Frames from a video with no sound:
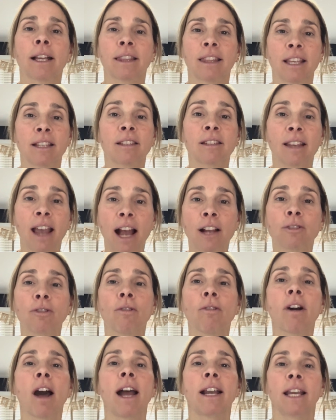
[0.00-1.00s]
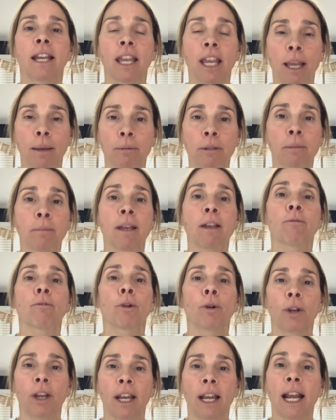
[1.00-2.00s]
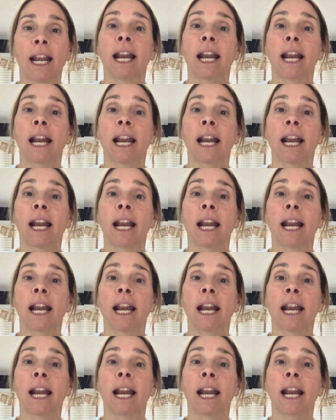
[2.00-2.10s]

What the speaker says: This schedule kind of keeps me rooted,